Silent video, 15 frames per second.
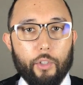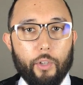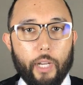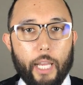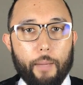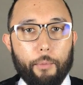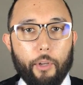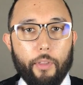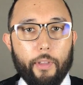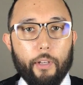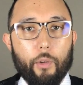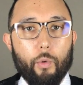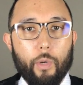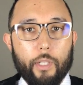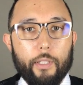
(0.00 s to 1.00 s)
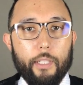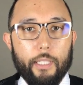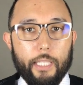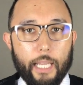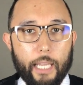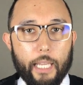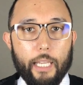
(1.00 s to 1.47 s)
you're able to then quickly
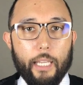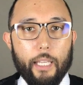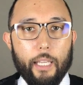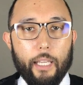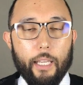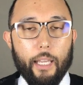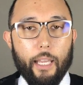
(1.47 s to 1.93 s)
take